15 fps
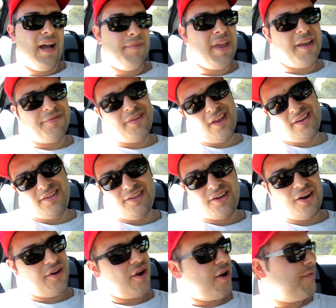Yeah, for those of you who
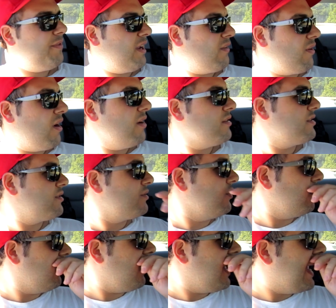don't know, Vicroads is
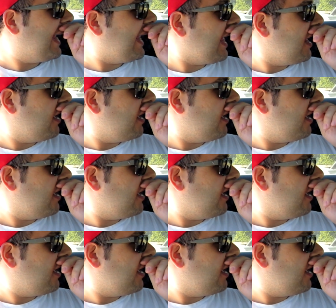sort of like,